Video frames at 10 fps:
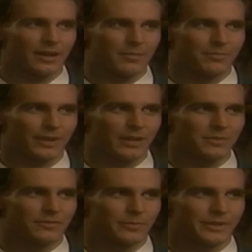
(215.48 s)
I don't
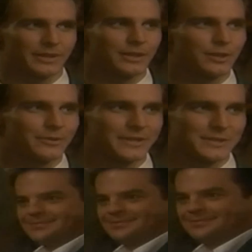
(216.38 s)
blame you for being
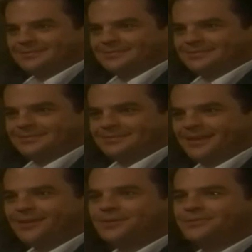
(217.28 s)
curious about me.
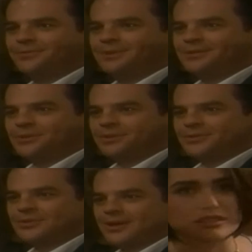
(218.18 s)
Thank you for being so
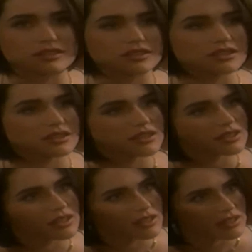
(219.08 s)
understanding.
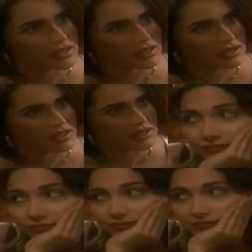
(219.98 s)
I mean, put
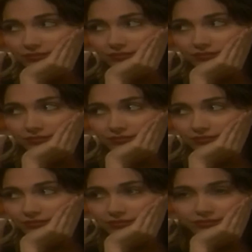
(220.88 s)
the shoe on the other
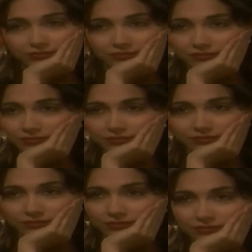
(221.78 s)
foot.
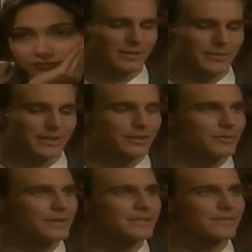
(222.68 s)
I'd certainly be
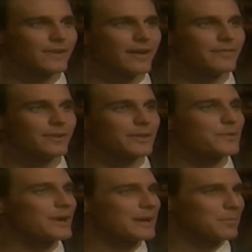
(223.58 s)
curious if I felt
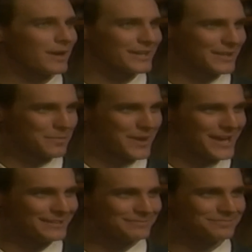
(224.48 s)
threatened by another
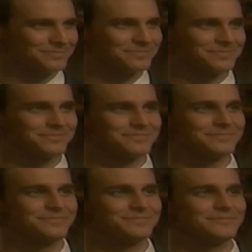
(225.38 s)
man.
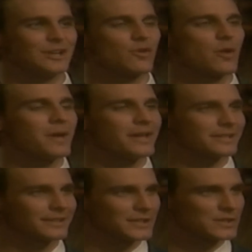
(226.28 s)

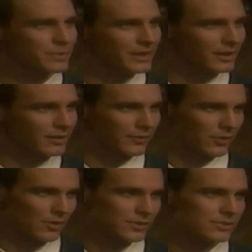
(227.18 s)
Romantically speaking, of course.